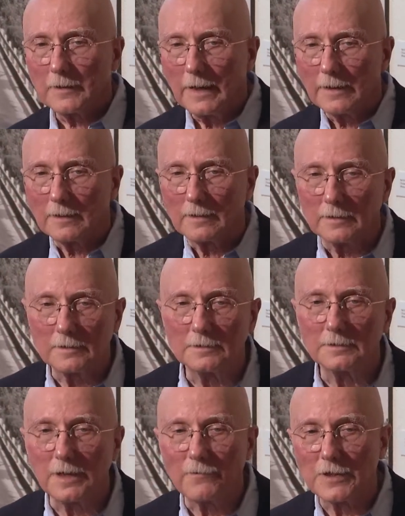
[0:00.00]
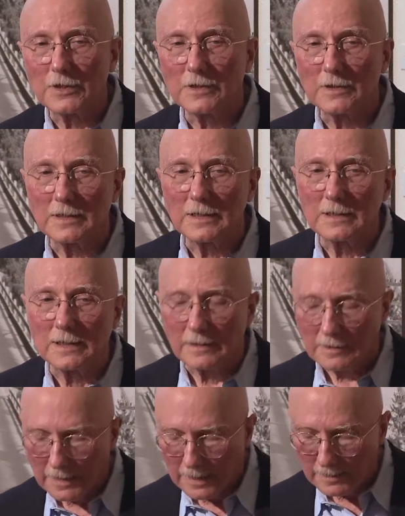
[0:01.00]
other deficiencies in the
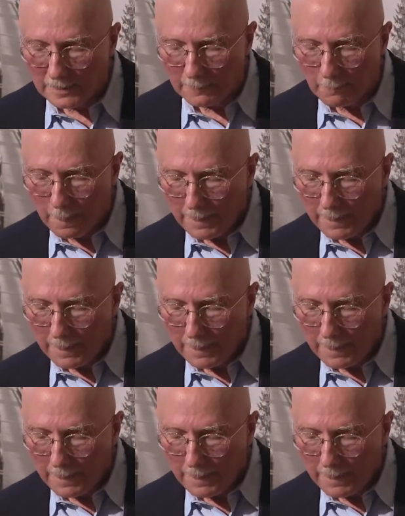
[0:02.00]
data.